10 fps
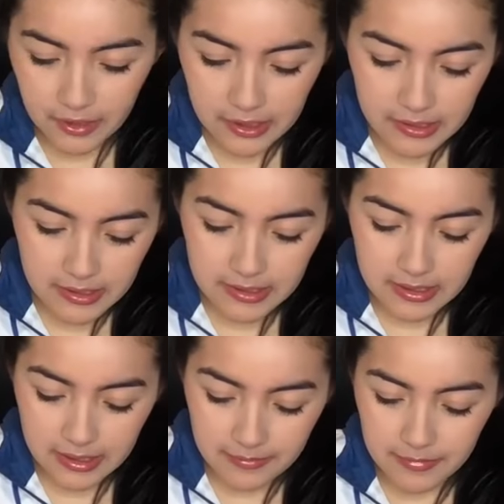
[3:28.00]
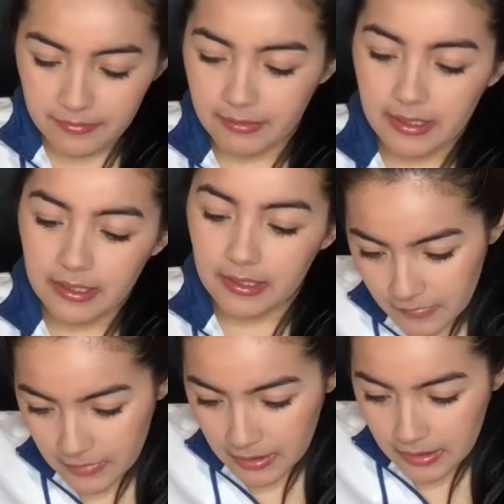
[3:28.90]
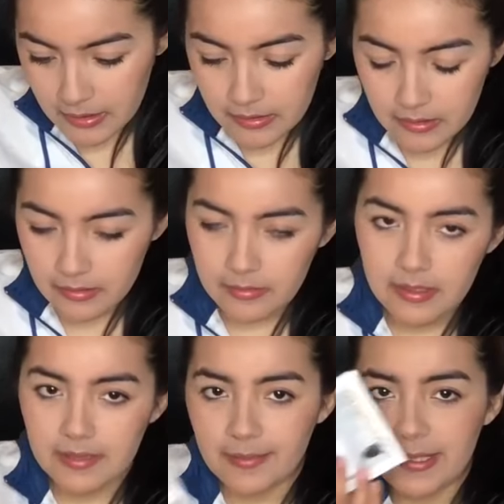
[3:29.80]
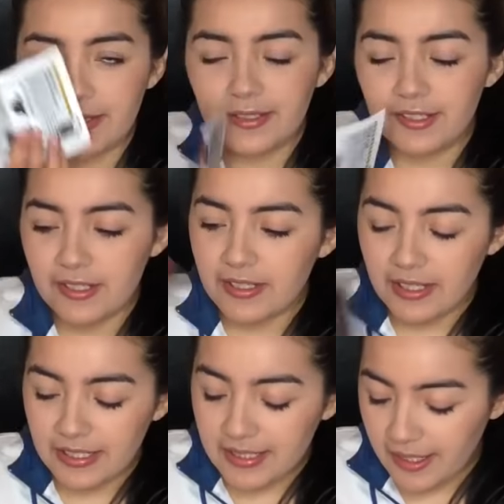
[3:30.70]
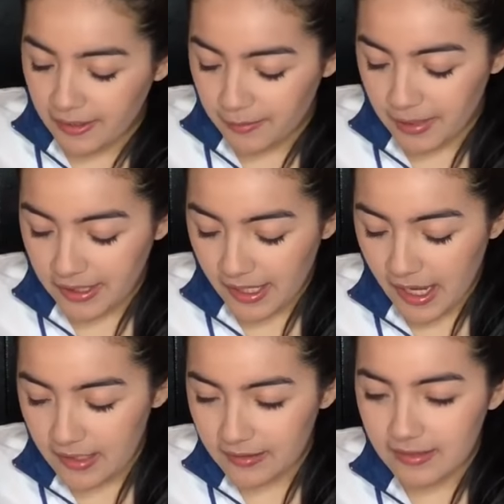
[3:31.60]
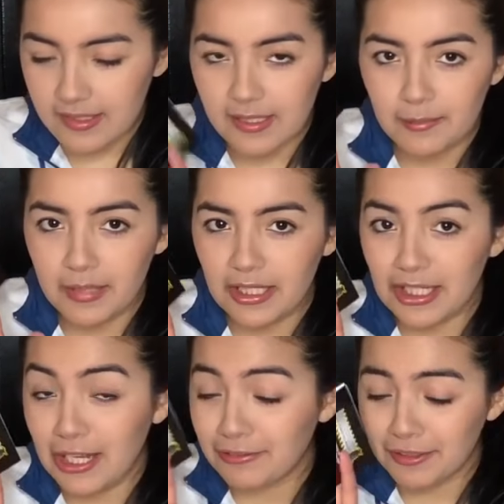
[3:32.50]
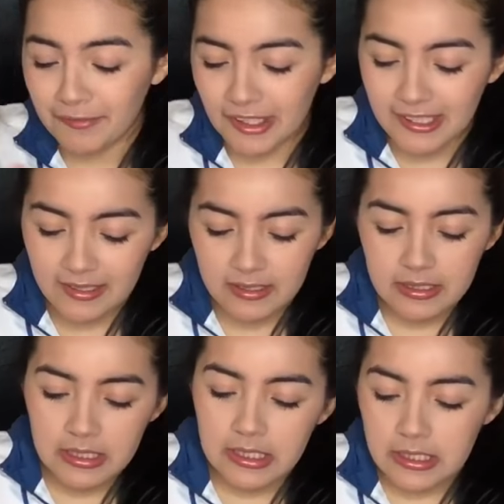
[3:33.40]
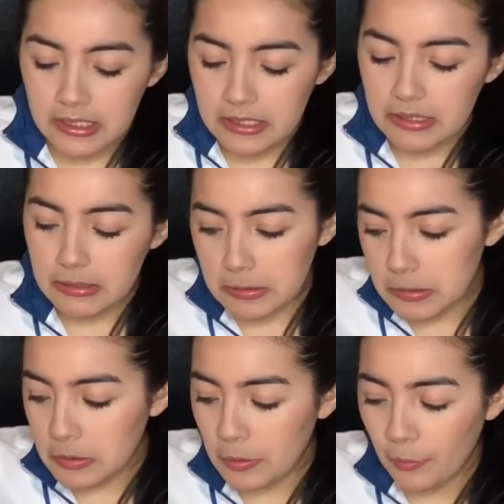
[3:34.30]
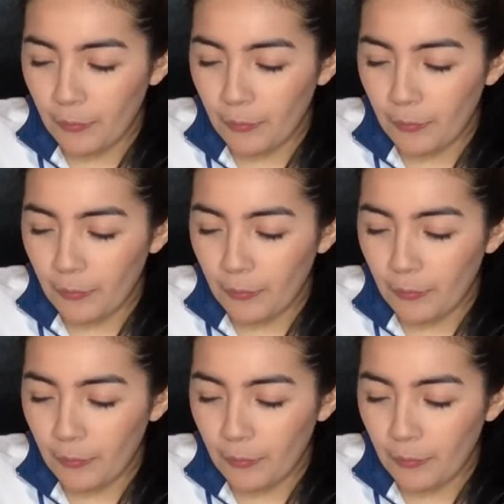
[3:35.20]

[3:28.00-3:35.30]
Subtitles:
First, it comes with, so this is basically just a thing telling me that this can be counterfeit. So,